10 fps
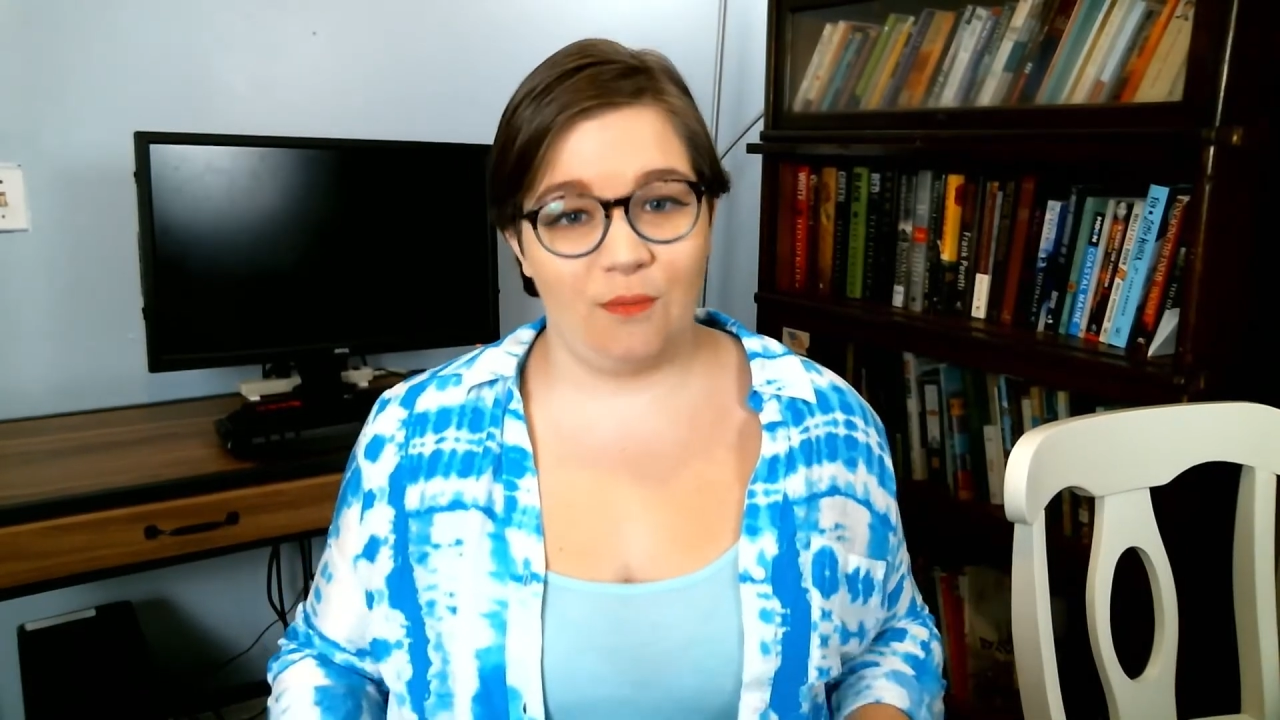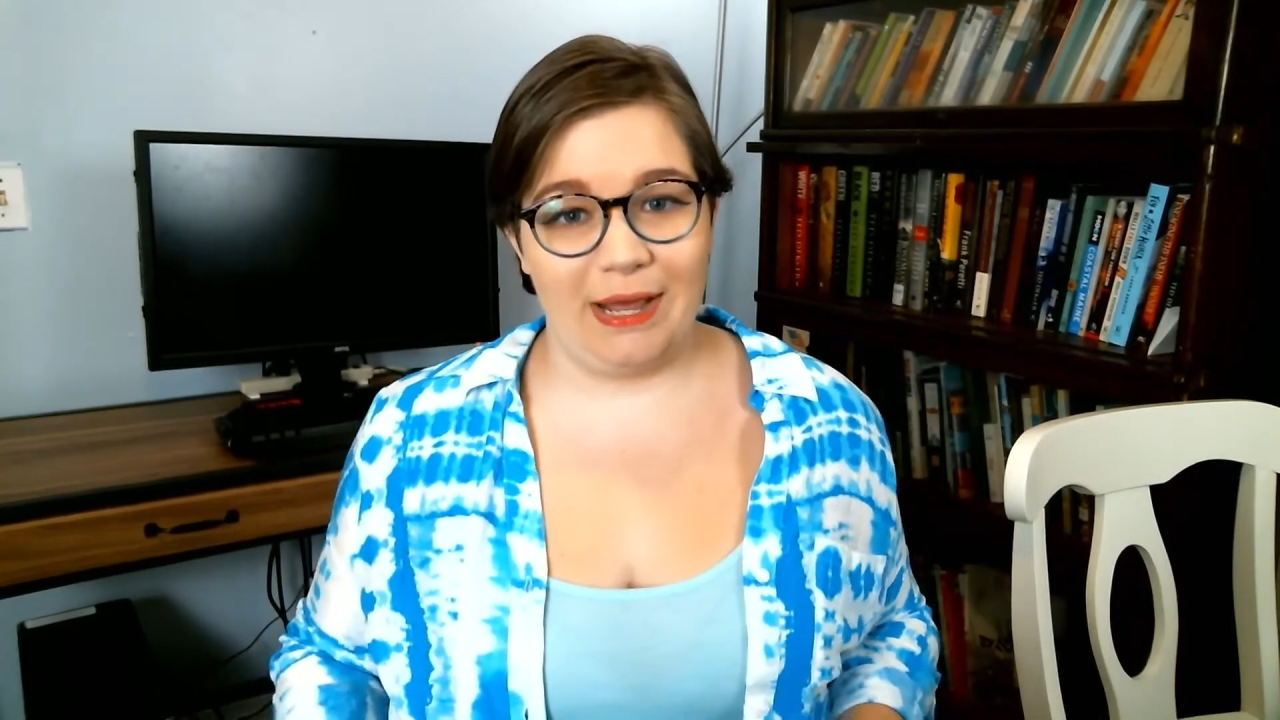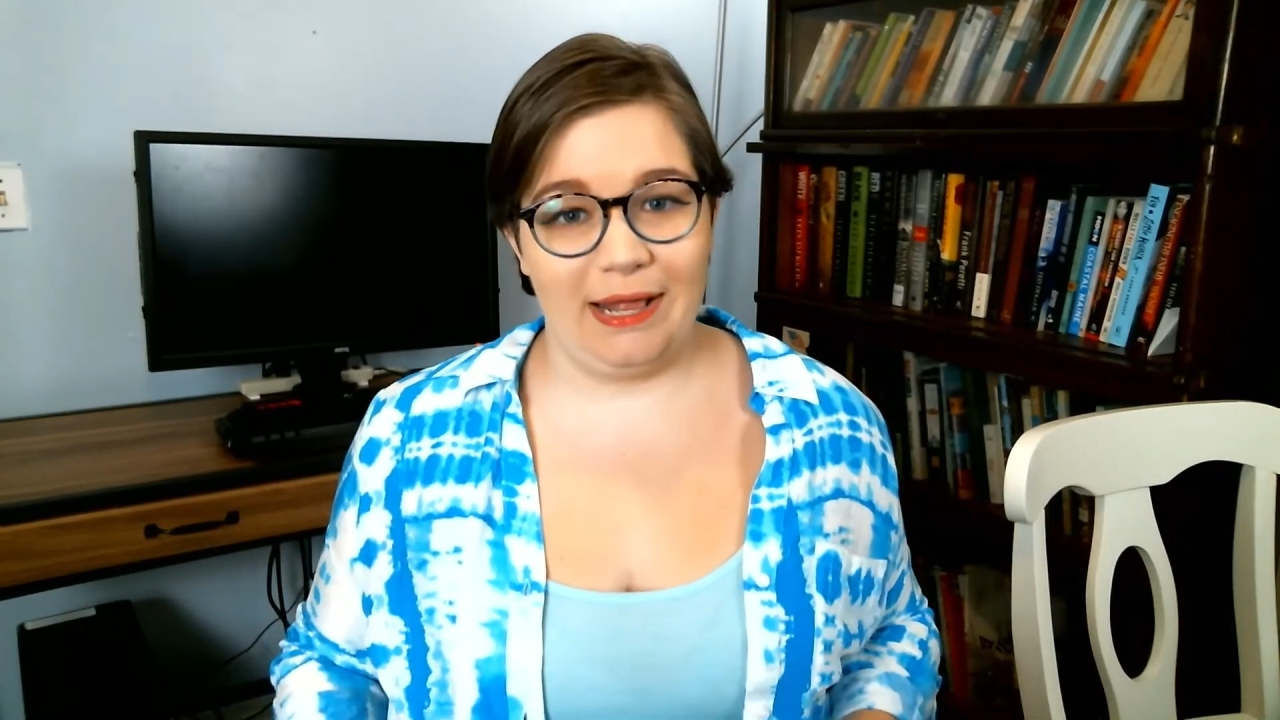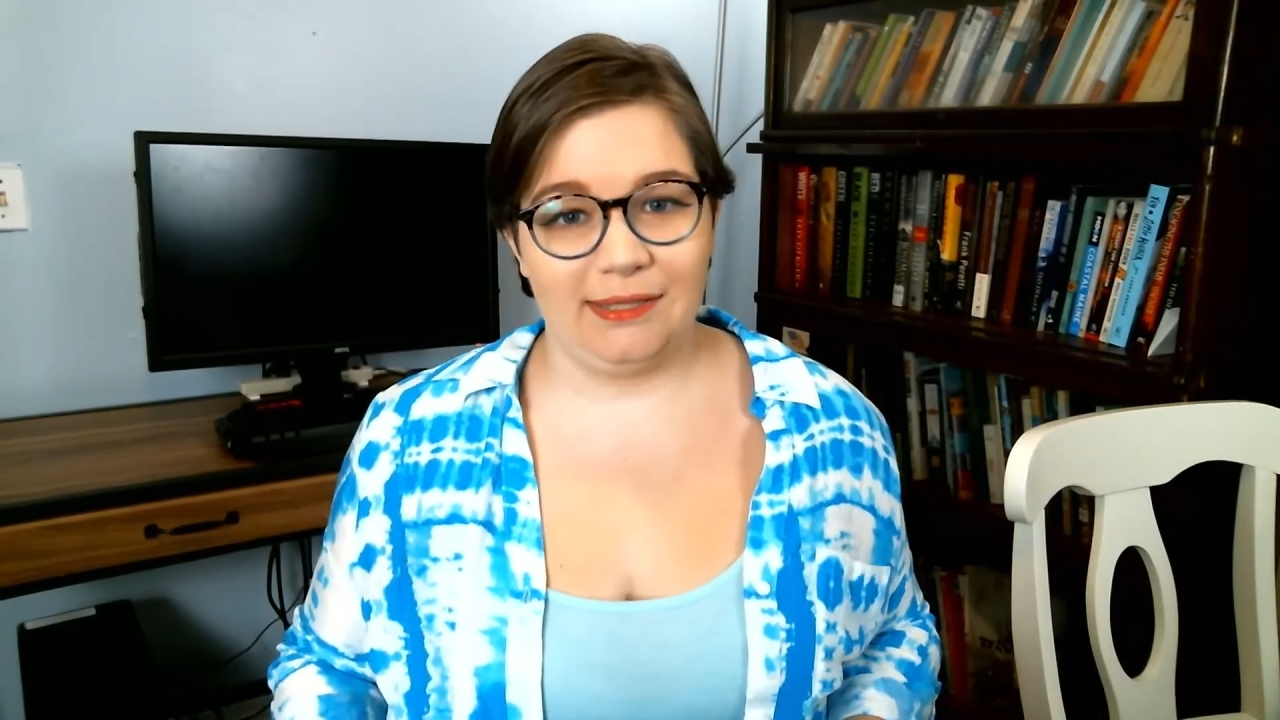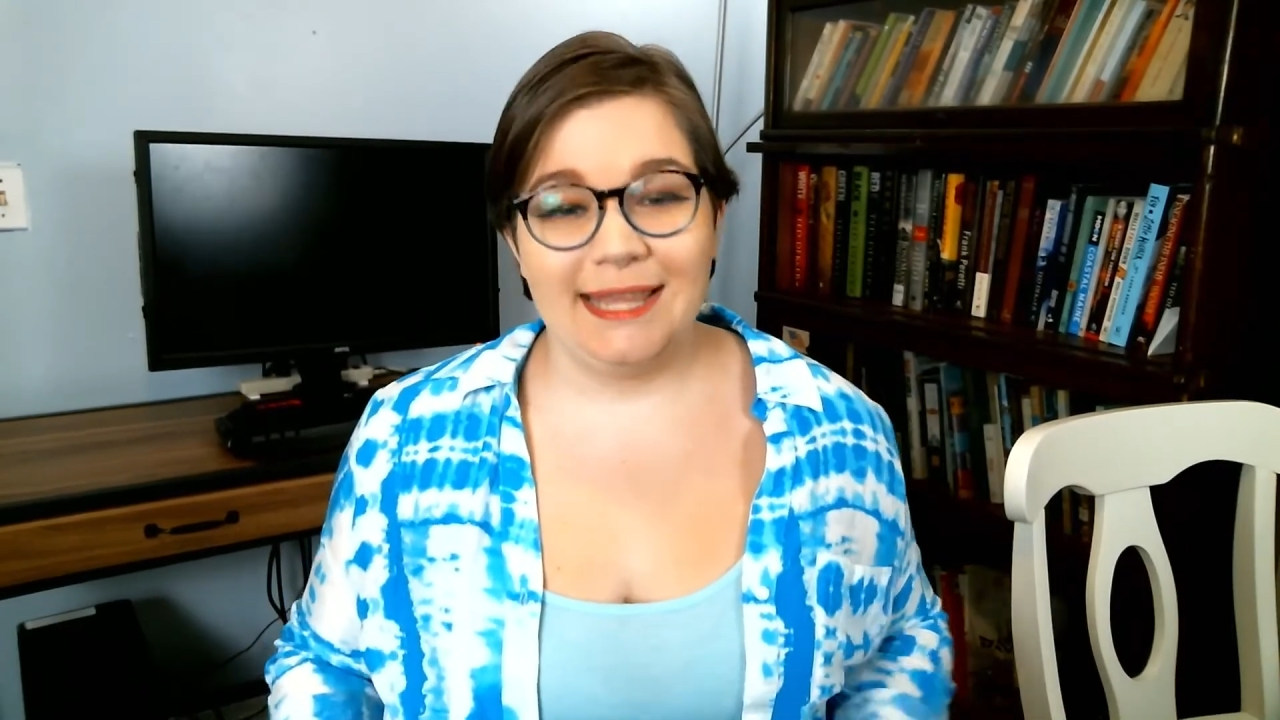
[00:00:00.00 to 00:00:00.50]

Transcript: well.